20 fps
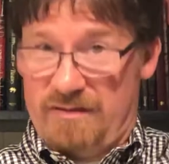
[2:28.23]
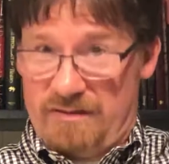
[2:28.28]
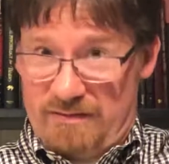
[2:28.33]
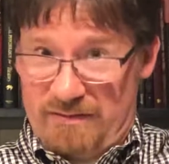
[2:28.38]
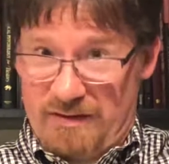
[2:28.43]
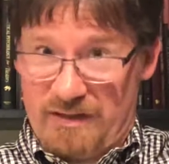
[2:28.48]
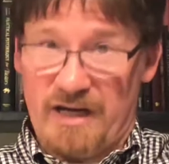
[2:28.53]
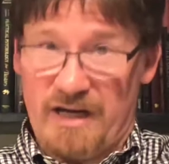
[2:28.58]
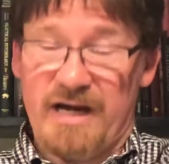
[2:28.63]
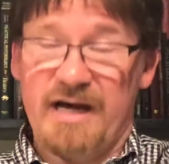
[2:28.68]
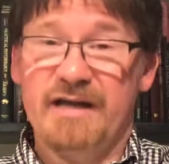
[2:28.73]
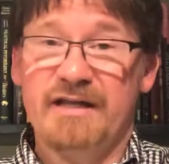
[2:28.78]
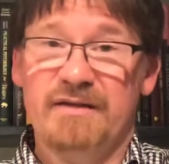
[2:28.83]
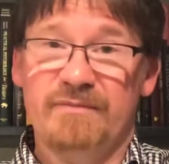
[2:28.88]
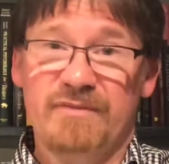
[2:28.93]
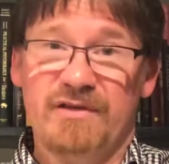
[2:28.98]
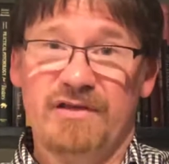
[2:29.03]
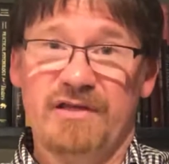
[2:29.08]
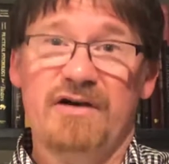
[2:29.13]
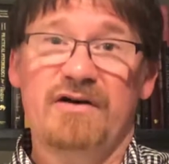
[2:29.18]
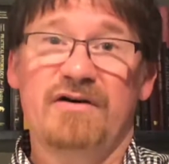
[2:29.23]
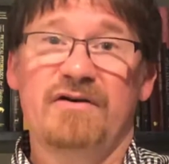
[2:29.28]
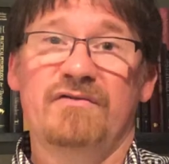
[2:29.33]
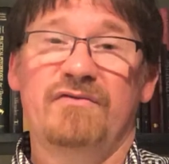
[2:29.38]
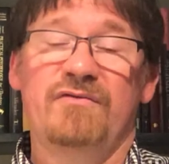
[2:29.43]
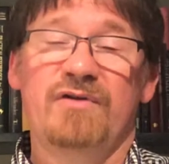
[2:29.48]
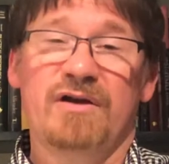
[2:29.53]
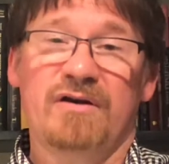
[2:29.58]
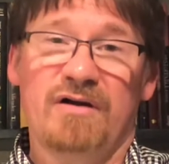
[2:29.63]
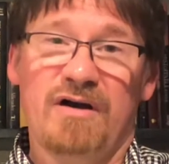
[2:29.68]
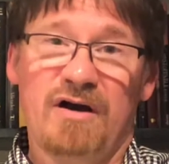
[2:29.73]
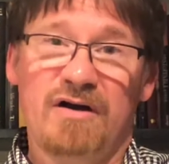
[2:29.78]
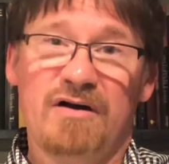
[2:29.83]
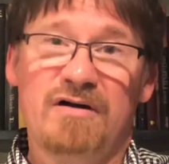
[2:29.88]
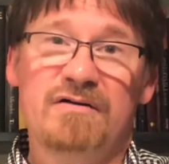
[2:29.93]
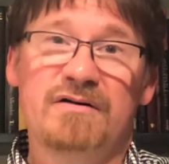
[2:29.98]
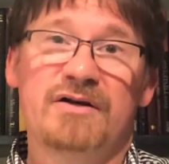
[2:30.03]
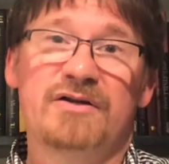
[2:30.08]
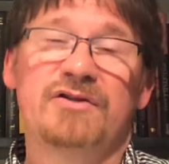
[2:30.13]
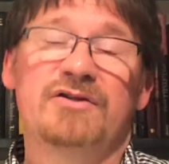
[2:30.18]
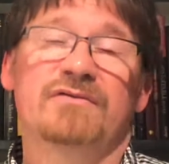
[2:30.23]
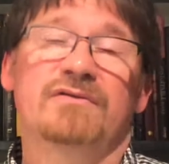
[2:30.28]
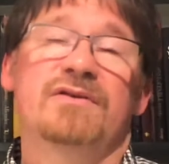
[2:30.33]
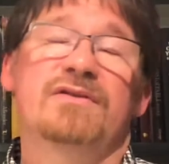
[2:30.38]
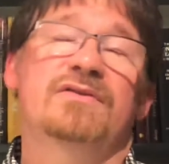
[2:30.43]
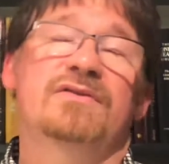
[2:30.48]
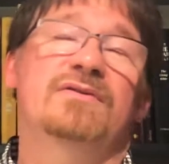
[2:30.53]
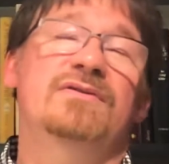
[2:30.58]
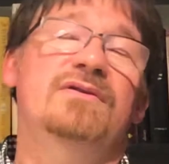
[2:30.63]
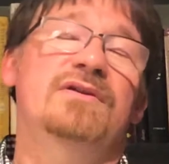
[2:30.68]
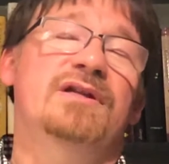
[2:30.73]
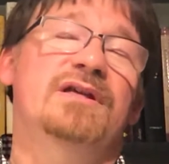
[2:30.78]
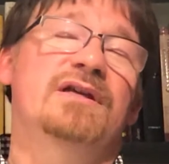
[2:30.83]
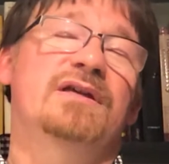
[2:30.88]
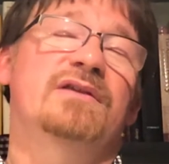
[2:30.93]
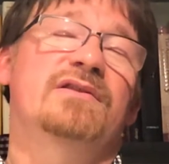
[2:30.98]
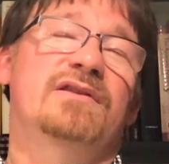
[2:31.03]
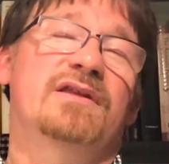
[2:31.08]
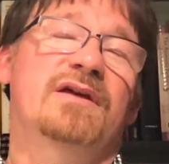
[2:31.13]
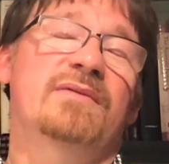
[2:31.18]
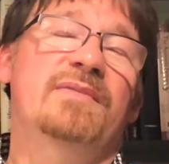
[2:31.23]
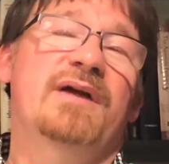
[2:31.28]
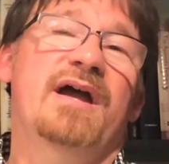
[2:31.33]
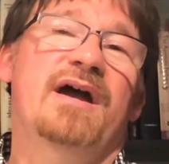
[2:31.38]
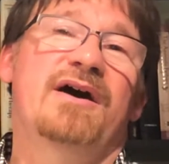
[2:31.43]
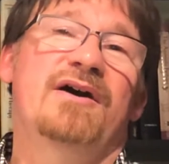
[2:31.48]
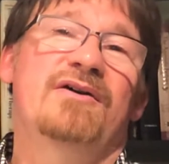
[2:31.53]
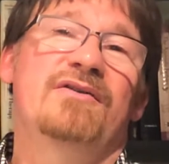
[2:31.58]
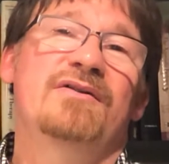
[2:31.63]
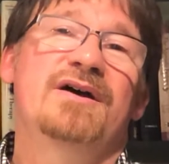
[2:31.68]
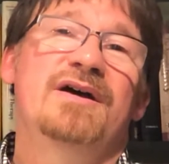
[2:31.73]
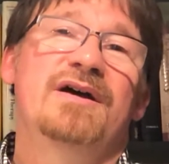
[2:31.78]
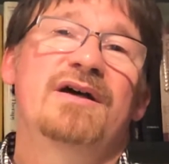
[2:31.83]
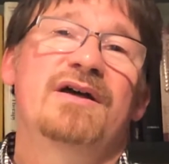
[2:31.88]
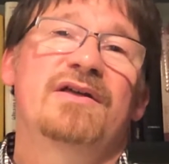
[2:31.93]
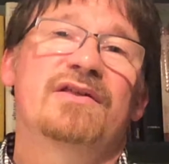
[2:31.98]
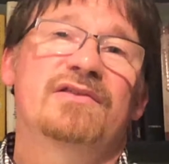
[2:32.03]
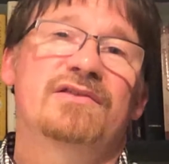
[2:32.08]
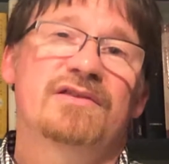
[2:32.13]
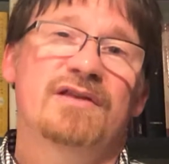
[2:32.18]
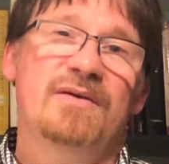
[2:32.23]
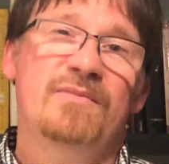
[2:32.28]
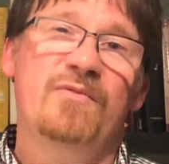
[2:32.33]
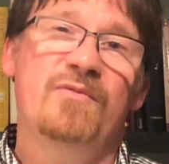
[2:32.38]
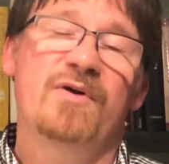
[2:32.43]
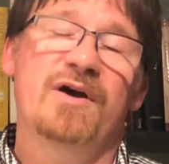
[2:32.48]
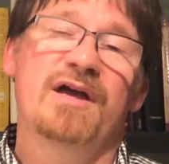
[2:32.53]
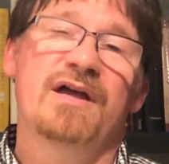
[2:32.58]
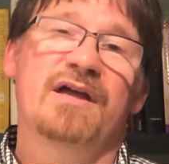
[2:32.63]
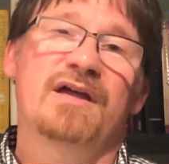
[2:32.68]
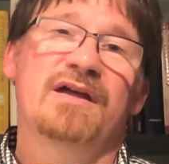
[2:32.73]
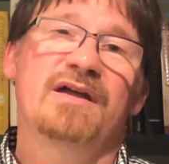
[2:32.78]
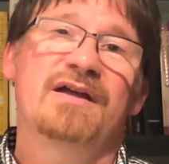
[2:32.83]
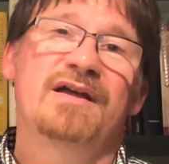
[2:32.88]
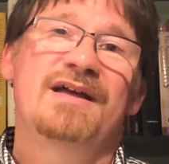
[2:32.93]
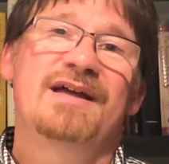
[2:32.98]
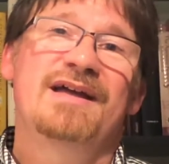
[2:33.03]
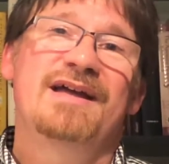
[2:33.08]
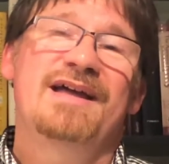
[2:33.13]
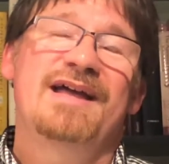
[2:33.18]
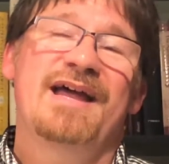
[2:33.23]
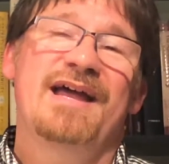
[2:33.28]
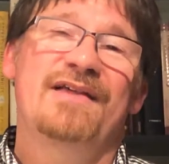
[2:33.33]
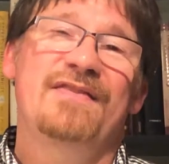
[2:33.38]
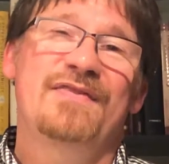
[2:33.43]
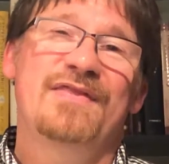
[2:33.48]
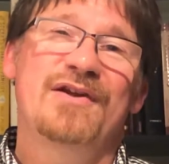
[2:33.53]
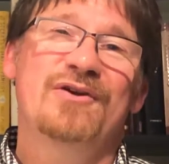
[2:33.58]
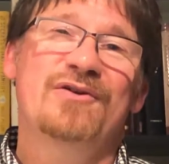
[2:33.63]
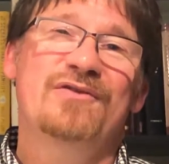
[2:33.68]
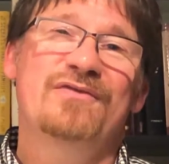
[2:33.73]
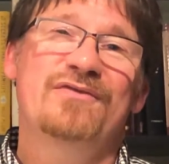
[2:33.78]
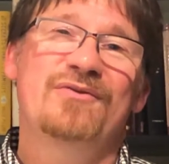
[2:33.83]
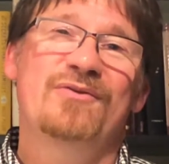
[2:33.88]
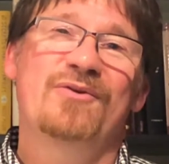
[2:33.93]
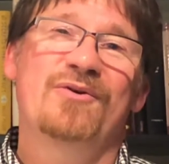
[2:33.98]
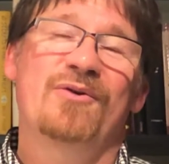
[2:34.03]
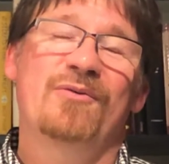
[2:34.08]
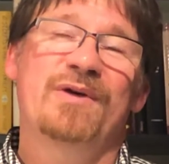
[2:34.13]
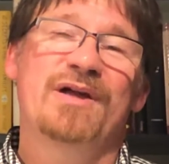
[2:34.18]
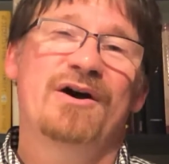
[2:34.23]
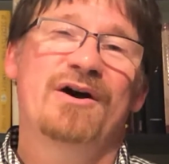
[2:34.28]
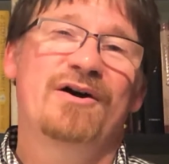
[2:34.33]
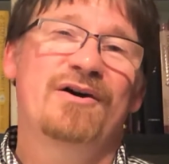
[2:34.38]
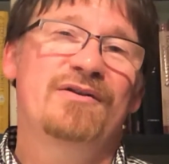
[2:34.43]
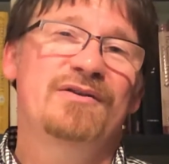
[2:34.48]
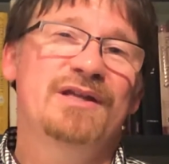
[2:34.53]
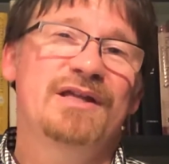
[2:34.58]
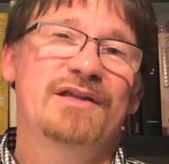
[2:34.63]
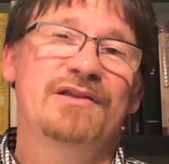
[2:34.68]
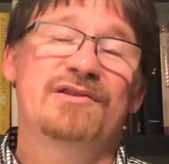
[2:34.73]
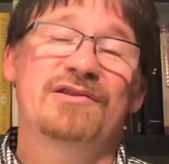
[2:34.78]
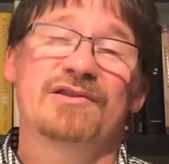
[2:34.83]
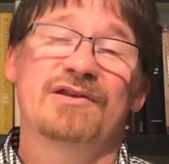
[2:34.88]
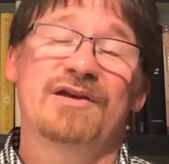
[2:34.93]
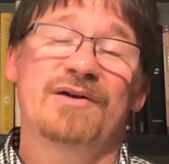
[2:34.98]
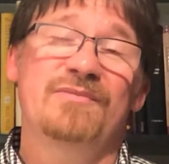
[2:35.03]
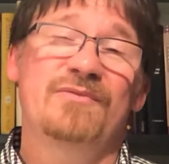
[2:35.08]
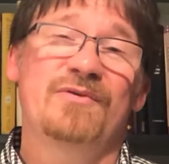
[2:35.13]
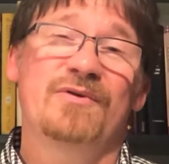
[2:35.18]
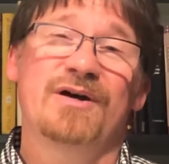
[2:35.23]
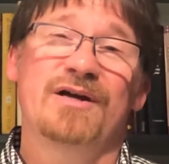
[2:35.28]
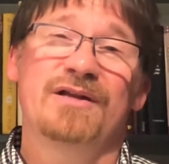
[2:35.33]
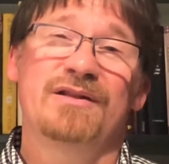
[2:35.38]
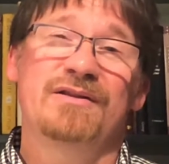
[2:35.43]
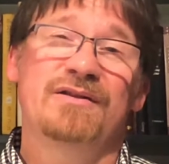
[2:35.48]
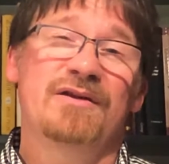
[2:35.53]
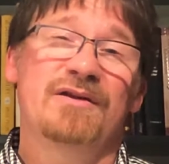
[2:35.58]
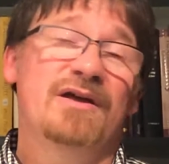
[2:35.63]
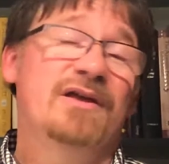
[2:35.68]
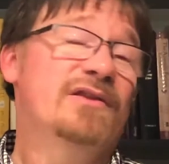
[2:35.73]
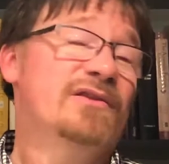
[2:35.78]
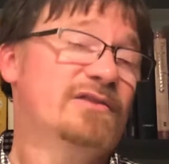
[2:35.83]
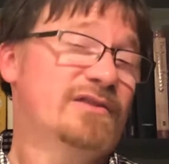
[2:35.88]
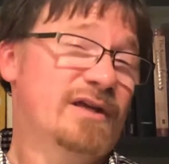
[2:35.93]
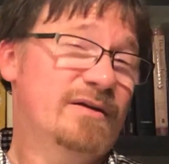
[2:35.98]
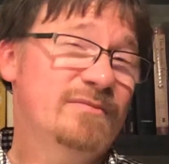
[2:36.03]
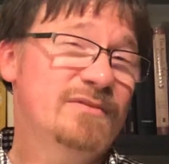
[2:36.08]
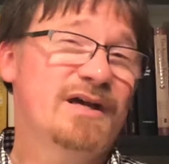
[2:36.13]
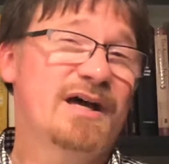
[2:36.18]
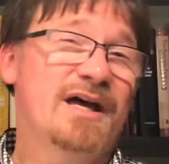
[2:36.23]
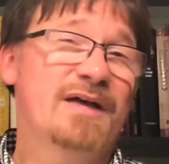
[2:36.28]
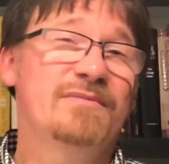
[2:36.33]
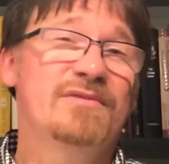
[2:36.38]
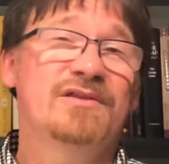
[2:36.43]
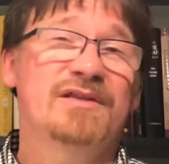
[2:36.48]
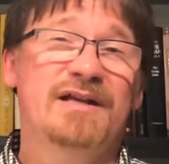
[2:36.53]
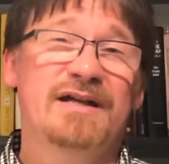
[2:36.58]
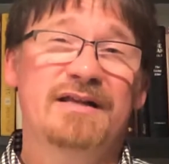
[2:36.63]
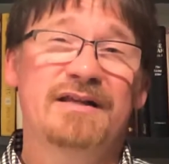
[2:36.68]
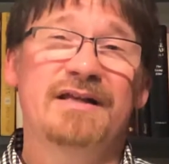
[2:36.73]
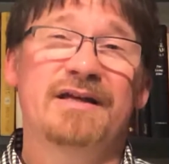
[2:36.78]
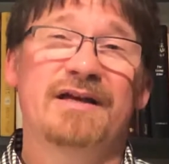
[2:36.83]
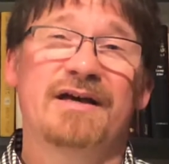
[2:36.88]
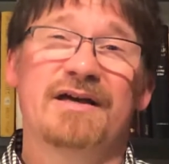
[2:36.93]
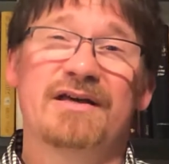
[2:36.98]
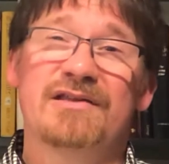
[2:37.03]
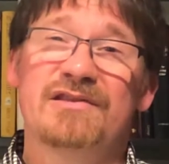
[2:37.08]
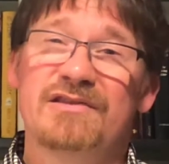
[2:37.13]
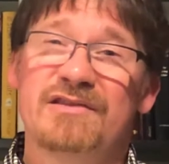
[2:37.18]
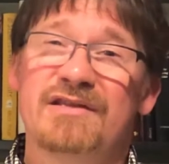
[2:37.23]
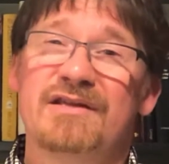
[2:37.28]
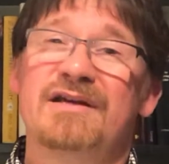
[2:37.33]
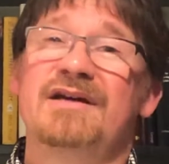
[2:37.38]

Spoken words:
God himself. We are all under authority somehow, some way, and therefore we all need someone sometimes telling us